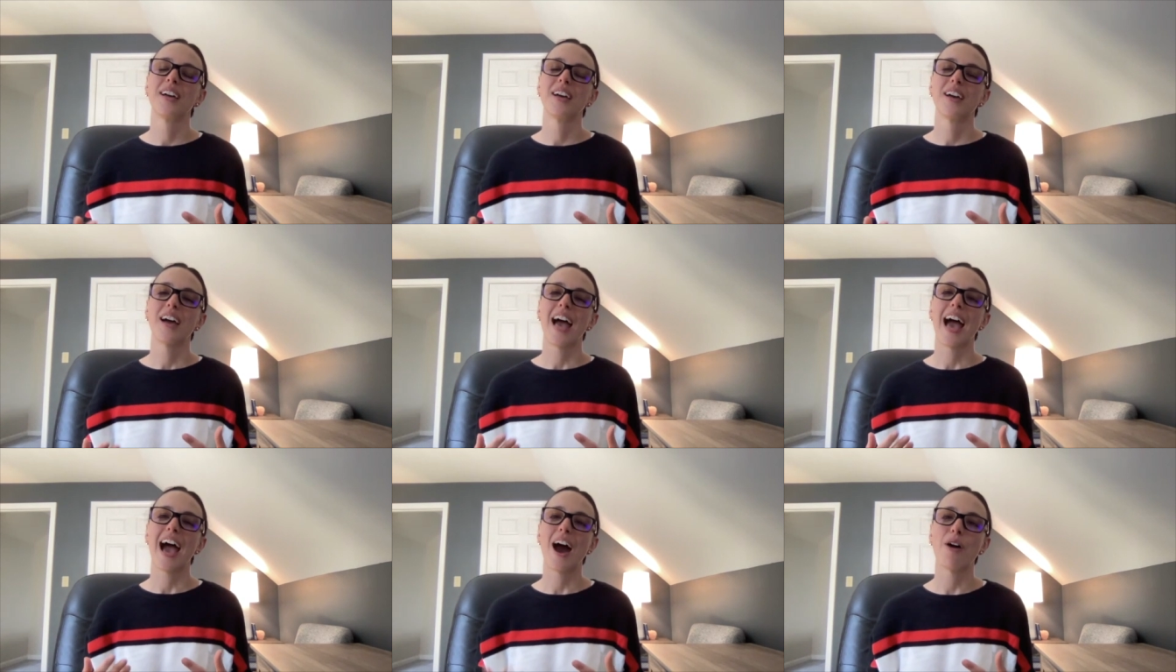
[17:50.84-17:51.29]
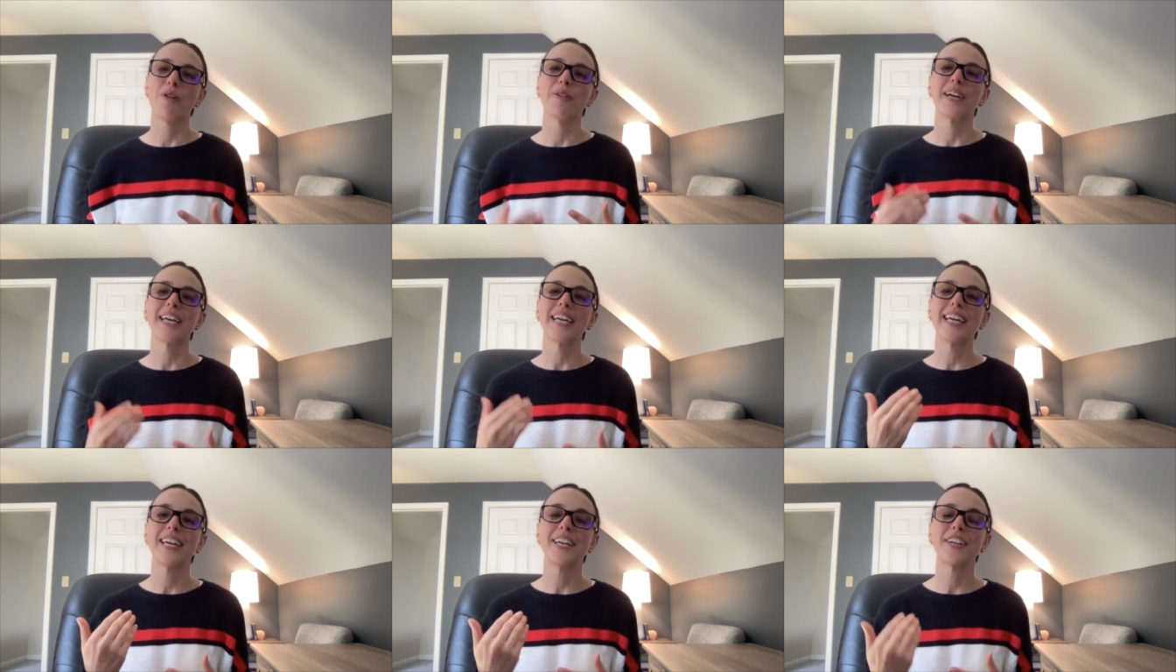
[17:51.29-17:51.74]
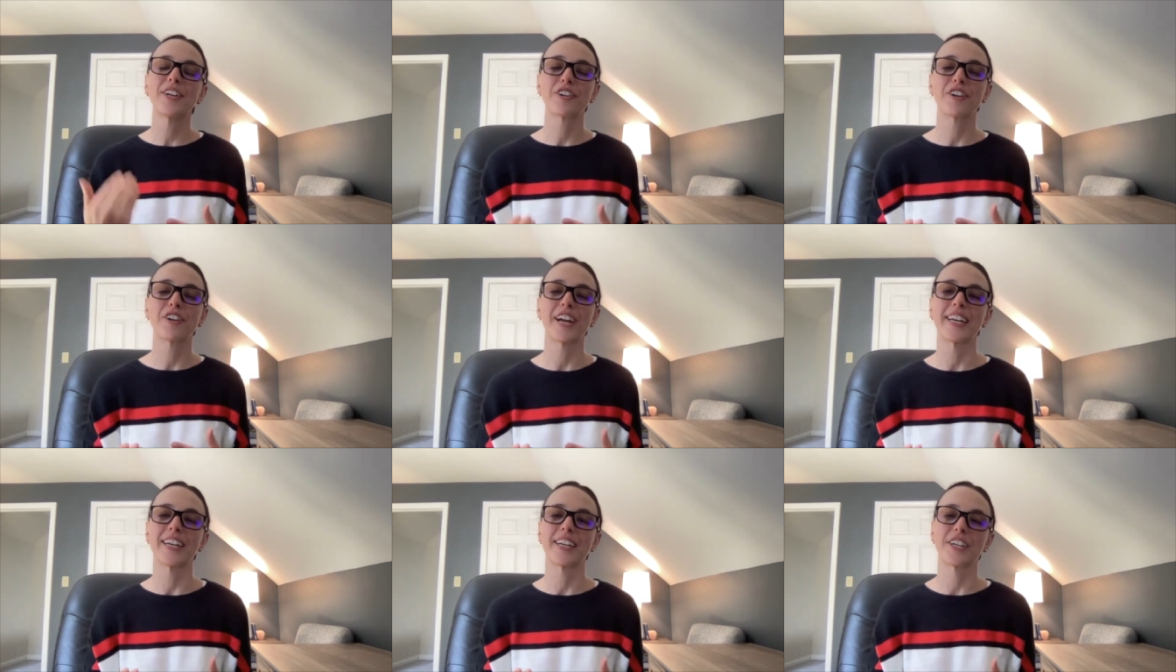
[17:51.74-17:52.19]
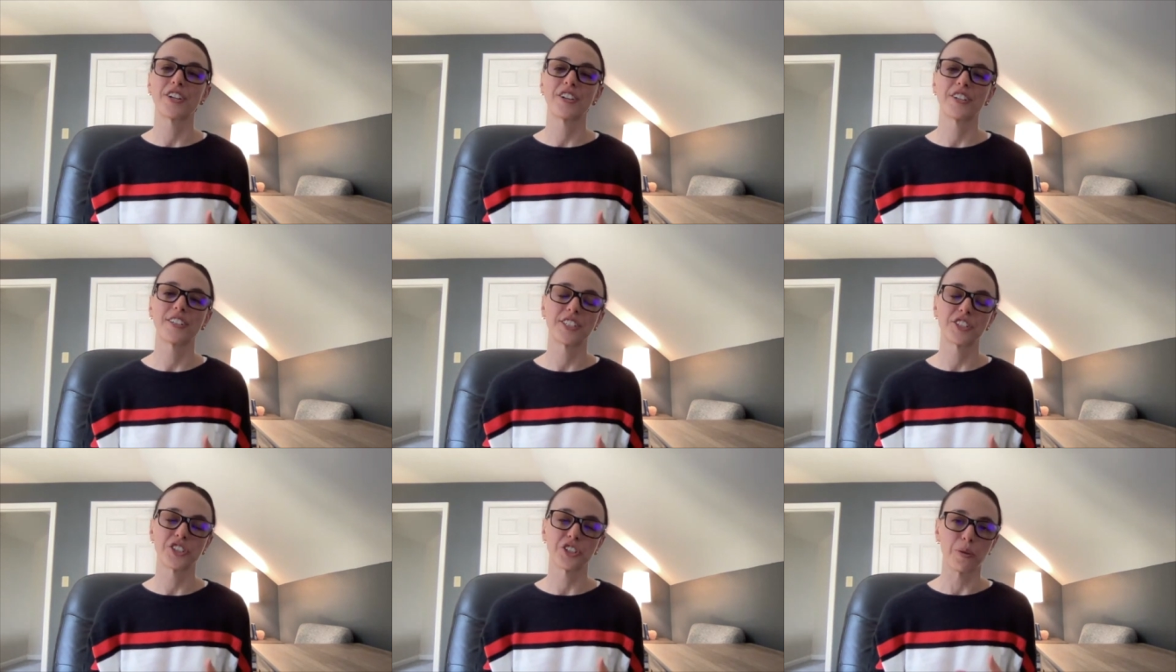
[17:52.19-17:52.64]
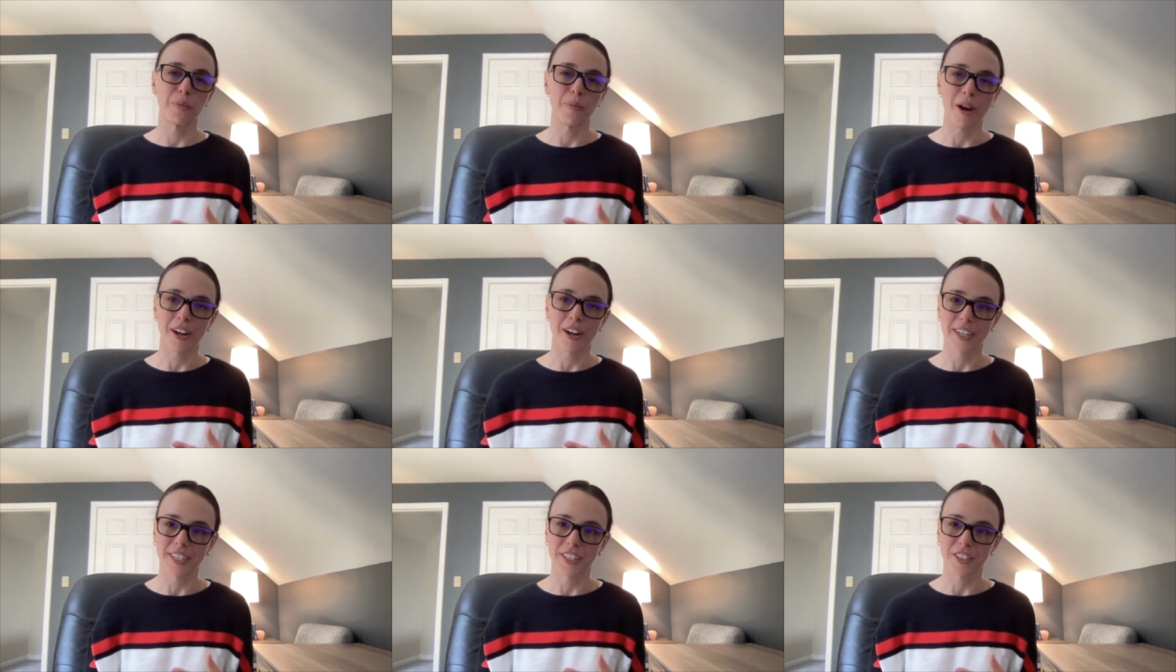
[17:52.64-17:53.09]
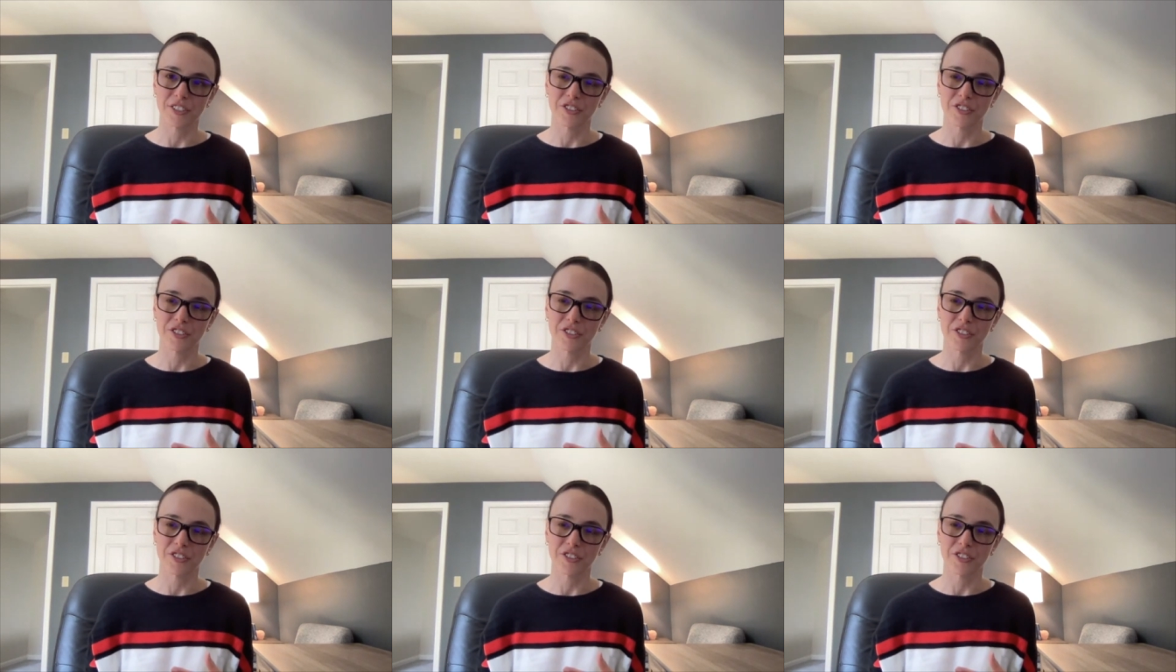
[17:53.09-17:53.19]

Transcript: how integrating your digital marketing